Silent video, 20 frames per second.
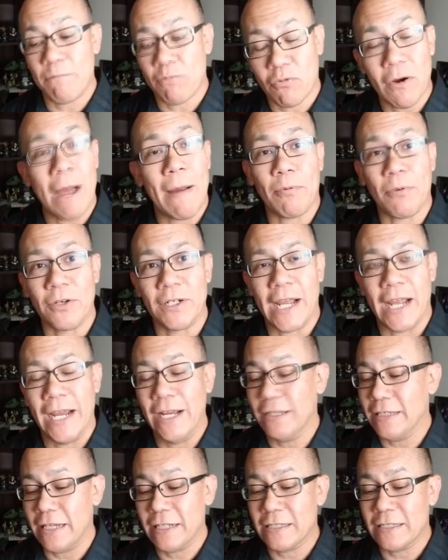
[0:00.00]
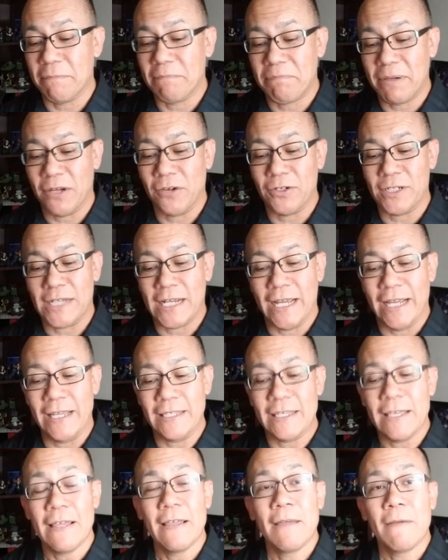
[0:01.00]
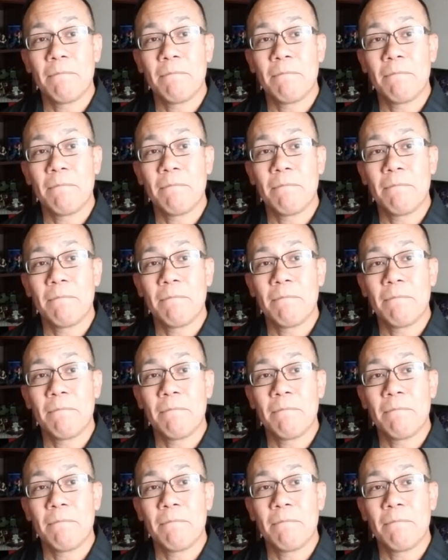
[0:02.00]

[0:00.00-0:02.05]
proper diet, that is the better diet.